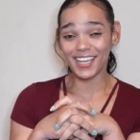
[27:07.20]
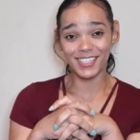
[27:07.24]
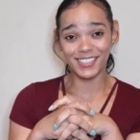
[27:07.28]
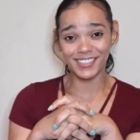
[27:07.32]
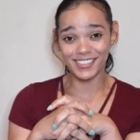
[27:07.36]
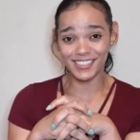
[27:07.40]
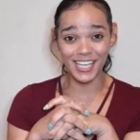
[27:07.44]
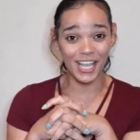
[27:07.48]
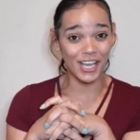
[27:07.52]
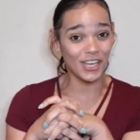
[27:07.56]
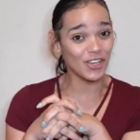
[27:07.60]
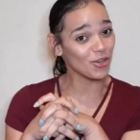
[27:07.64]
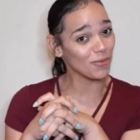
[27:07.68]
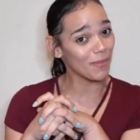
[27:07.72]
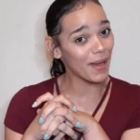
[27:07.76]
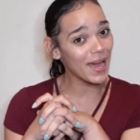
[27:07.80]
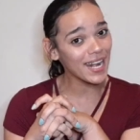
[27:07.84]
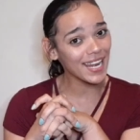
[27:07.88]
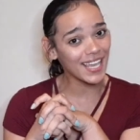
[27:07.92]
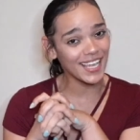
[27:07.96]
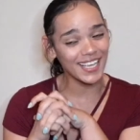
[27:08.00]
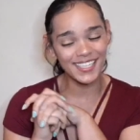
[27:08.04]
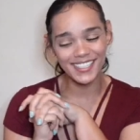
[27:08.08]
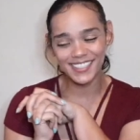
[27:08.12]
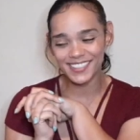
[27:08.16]
and take your
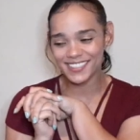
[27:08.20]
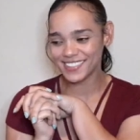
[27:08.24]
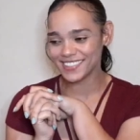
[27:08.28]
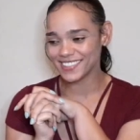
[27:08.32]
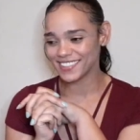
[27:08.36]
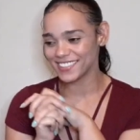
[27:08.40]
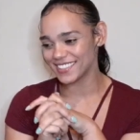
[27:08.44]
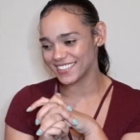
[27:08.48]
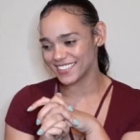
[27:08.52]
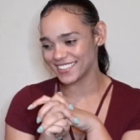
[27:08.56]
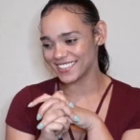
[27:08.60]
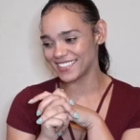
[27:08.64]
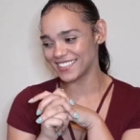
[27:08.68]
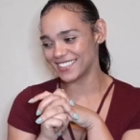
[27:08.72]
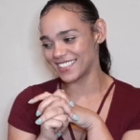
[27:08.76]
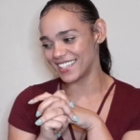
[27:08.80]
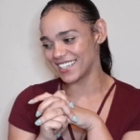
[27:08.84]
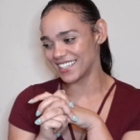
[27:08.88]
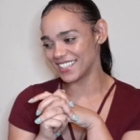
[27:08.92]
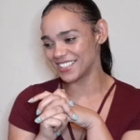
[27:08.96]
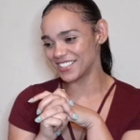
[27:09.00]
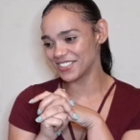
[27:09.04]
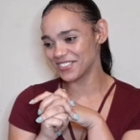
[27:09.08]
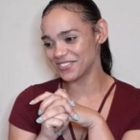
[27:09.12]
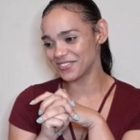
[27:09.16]
money.
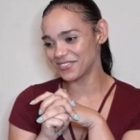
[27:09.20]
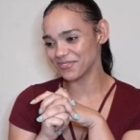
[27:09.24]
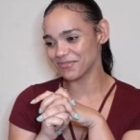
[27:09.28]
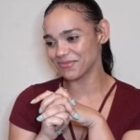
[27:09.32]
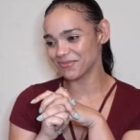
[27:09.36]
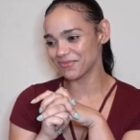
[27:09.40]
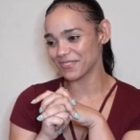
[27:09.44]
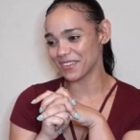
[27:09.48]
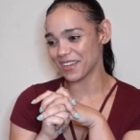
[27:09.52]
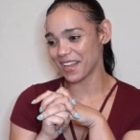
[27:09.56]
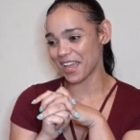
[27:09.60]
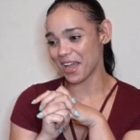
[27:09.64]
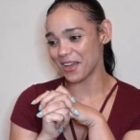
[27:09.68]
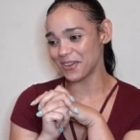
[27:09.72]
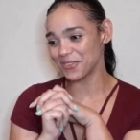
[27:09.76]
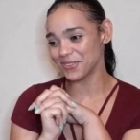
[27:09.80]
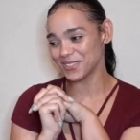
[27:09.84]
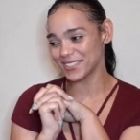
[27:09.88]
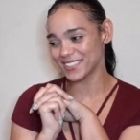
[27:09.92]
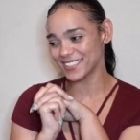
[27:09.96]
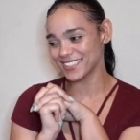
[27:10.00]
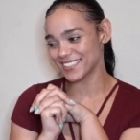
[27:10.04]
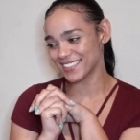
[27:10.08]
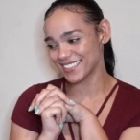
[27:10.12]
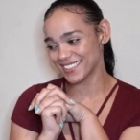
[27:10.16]
Yeah, I
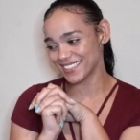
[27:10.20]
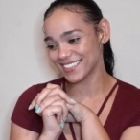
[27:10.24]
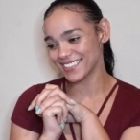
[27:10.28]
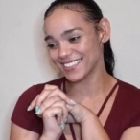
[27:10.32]
was